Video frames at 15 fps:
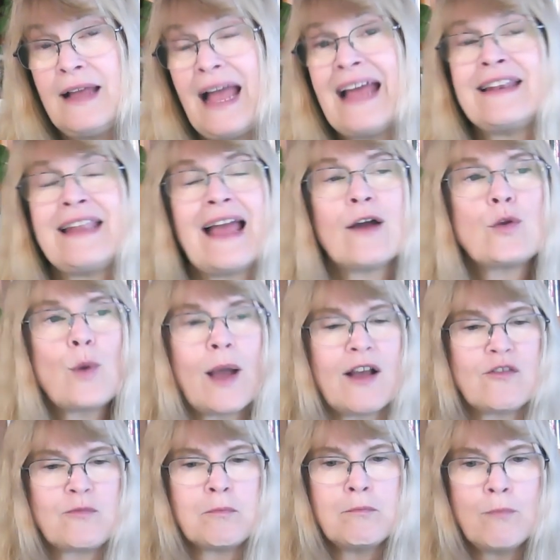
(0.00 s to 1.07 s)
and now you
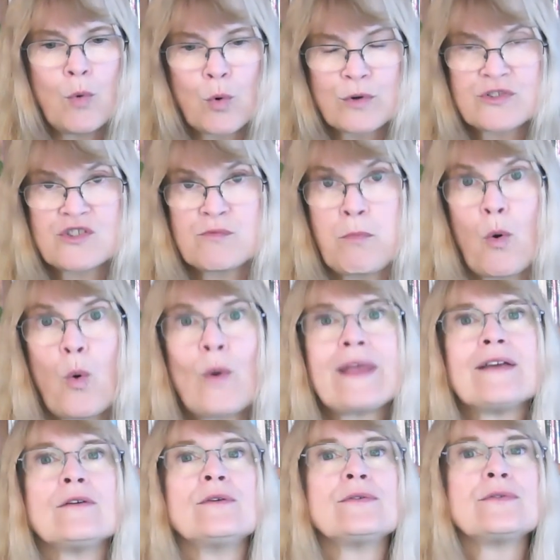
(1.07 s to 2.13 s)
have more
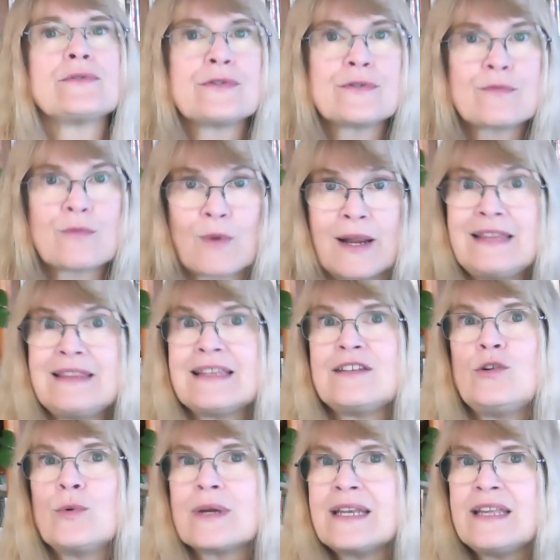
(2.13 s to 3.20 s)
spoils, right, than
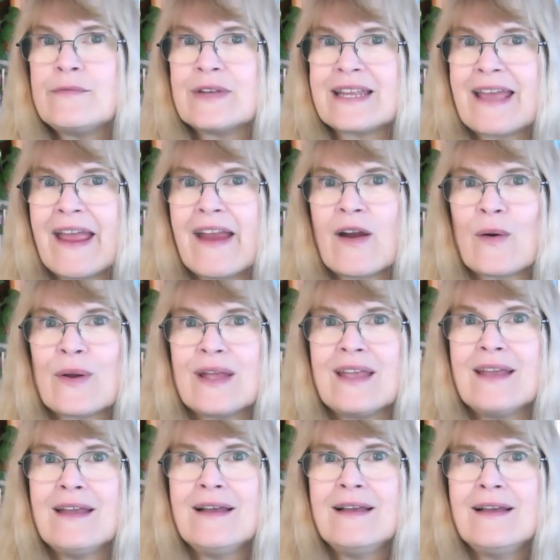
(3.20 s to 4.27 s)
you can even
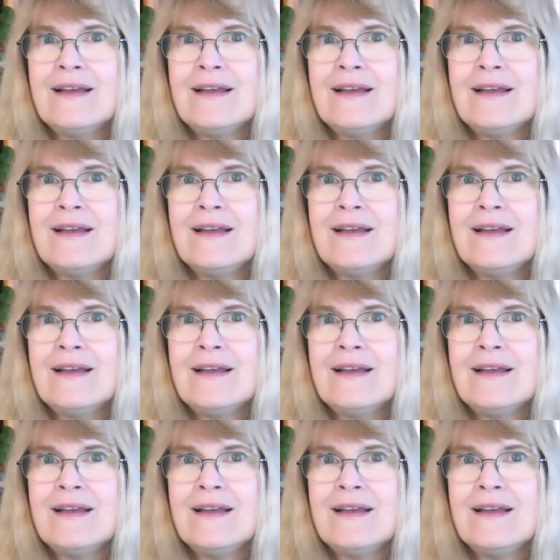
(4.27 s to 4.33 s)
carry,